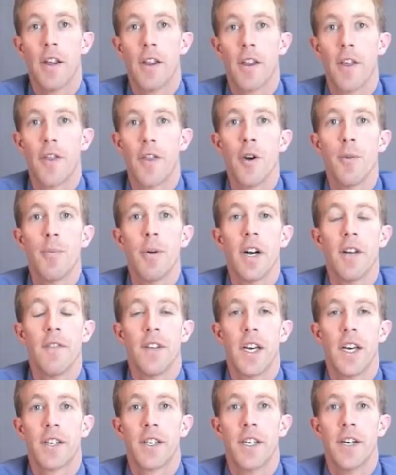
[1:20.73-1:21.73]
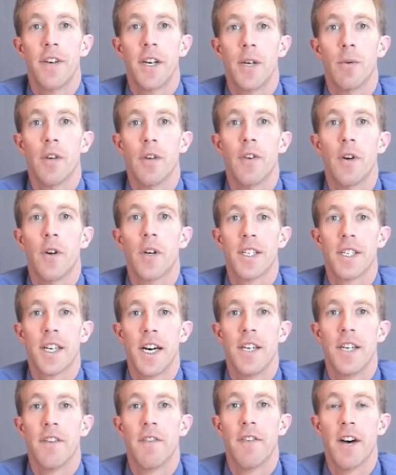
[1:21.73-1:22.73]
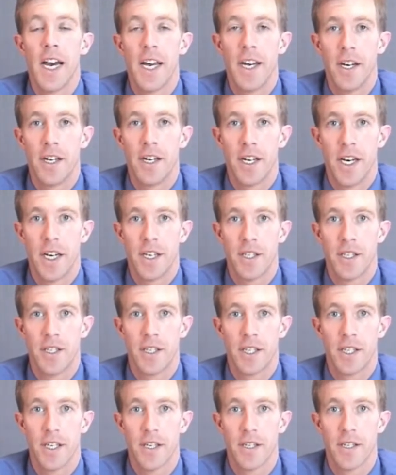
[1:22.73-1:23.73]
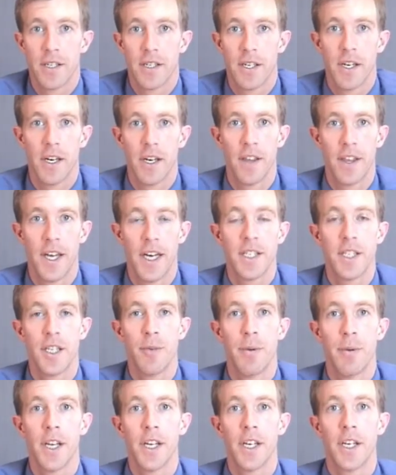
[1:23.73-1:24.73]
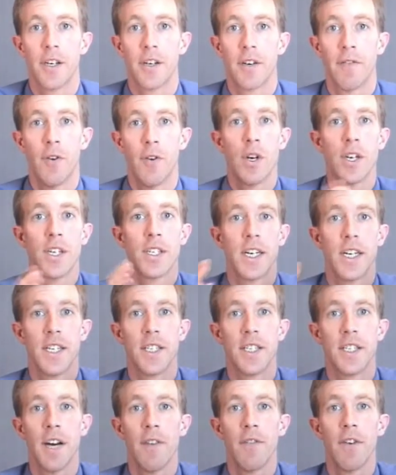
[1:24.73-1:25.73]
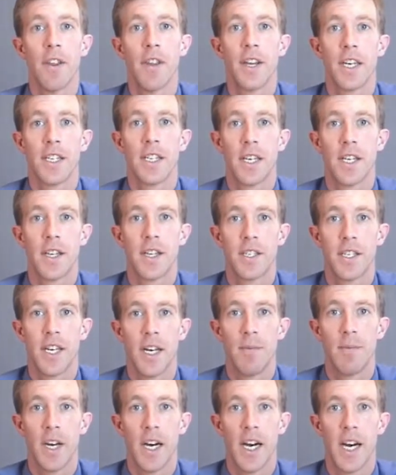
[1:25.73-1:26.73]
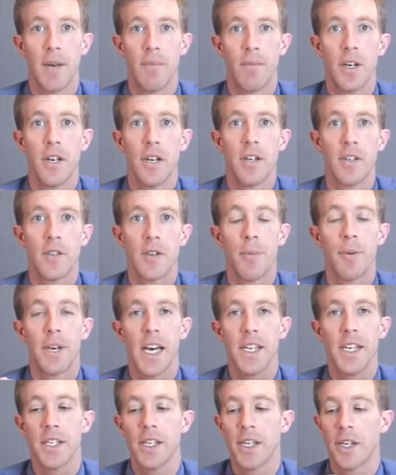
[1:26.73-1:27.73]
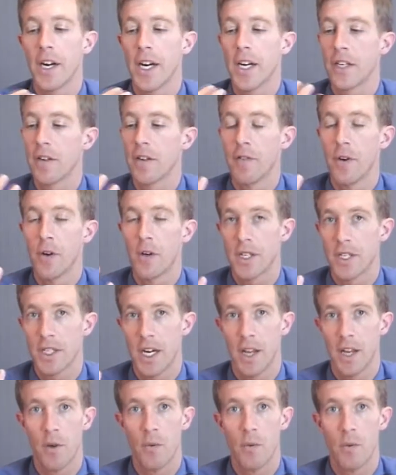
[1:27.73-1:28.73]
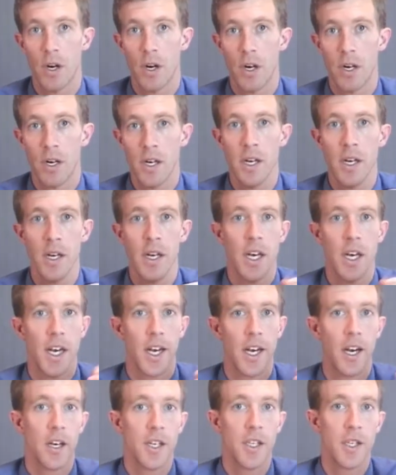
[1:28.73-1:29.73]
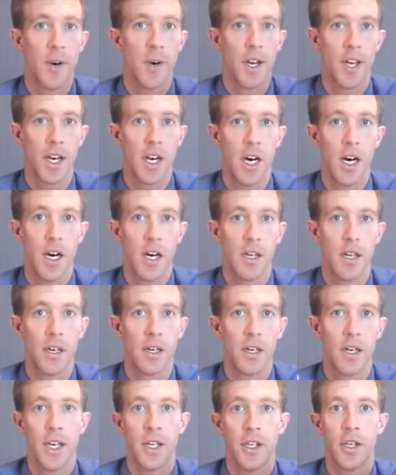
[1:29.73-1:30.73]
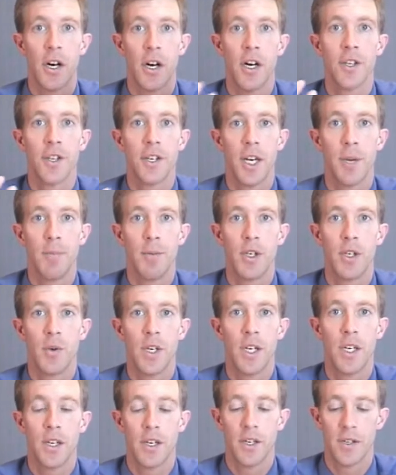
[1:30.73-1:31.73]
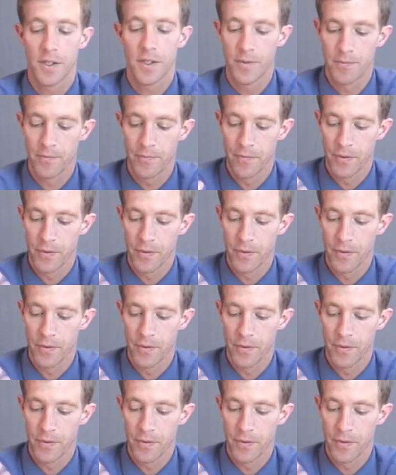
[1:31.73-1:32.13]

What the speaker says: The third part of the activity will focus on divided attention skills. That's the ability to focus on several things at the same time. So I'll be asking Greg to focus on the word and also on the color and to alternate between those.